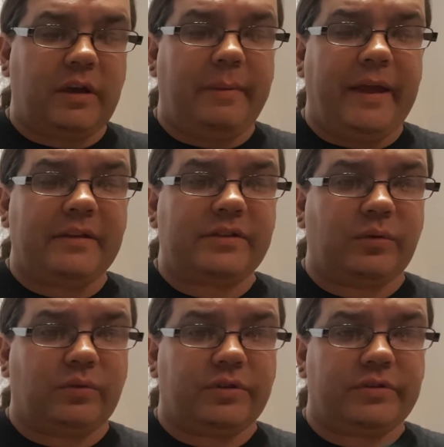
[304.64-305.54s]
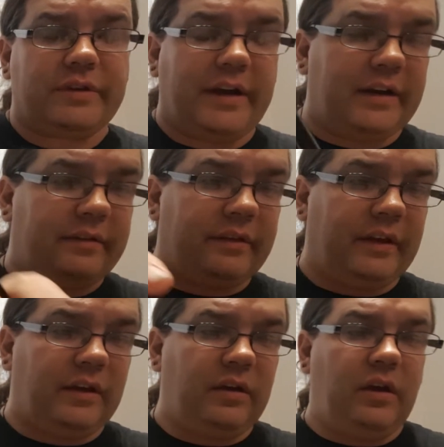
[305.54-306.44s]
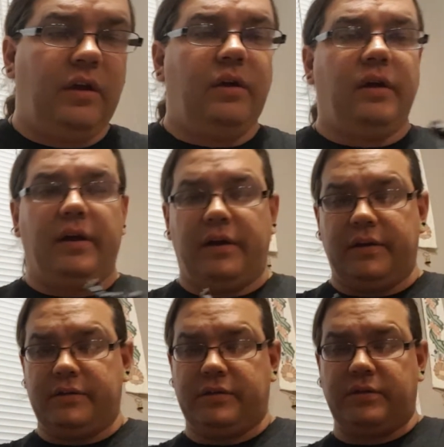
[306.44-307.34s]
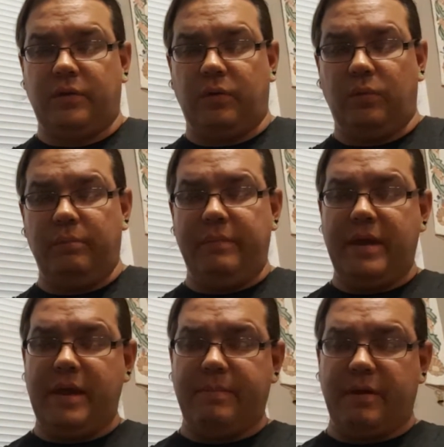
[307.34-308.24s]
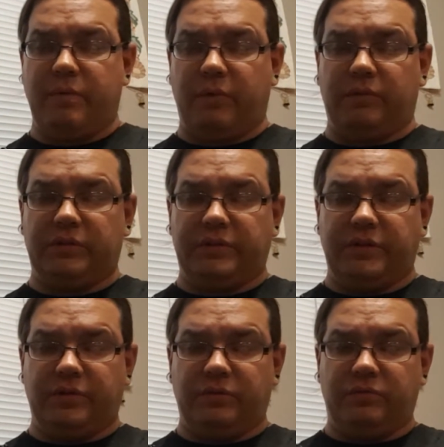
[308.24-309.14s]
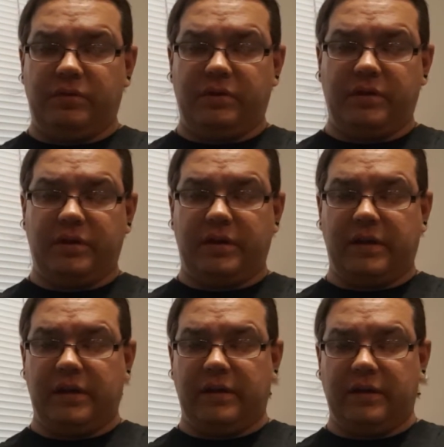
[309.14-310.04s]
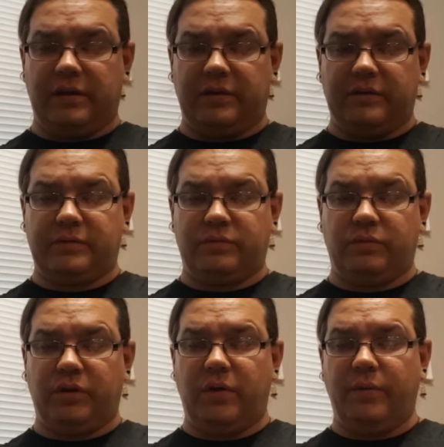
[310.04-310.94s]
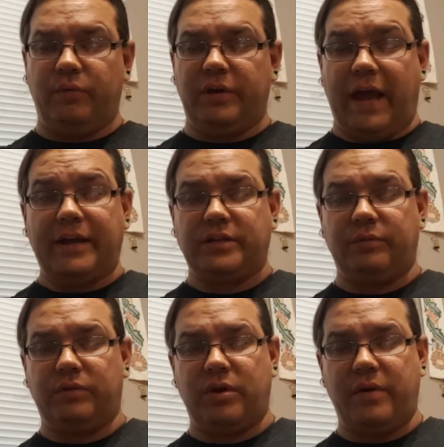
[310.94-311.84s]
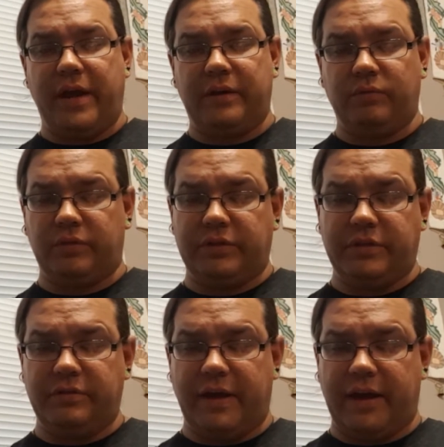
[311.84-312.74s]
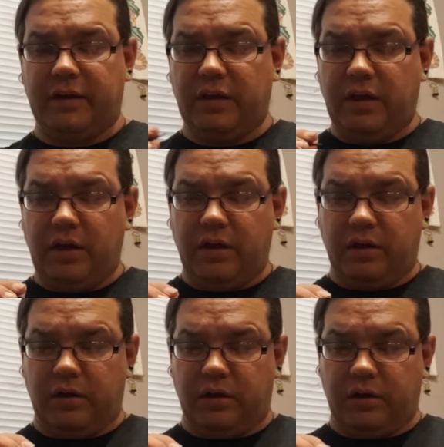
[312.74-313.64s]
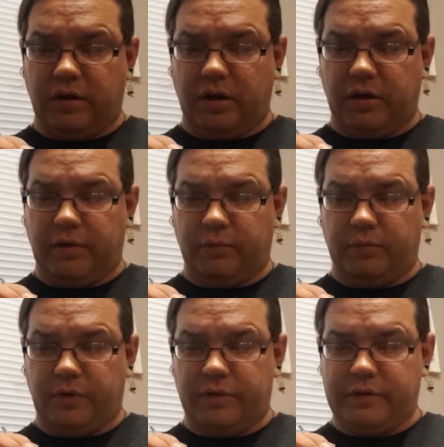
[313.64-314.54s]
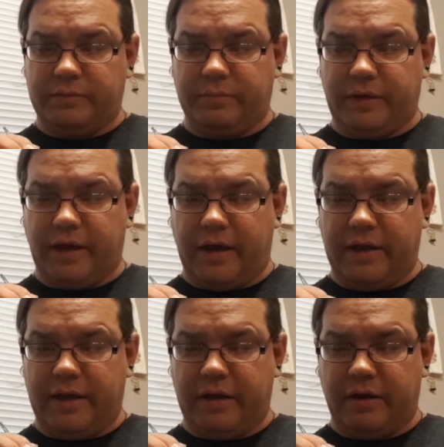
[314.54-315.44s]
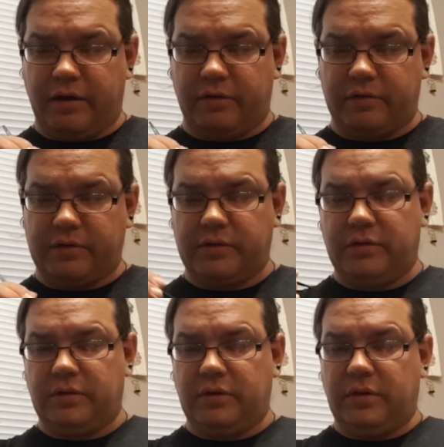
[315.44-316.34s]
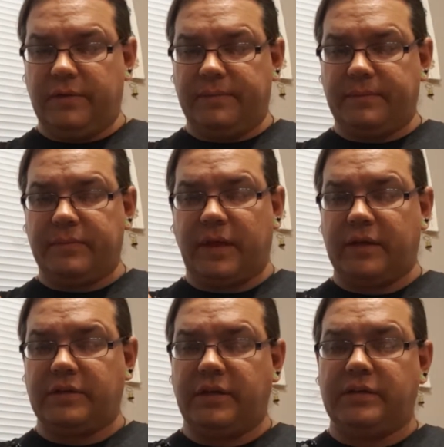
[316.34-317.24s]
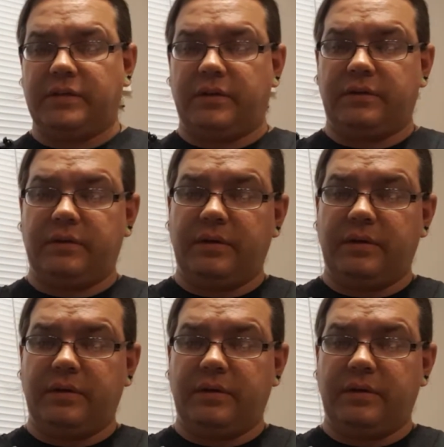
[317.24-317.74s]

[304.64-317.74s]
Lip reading: command soldiers, kind of thing. So maybe what we'll do is we'll go ahead and we'll do that on this big guy here. On this, actually, it's a,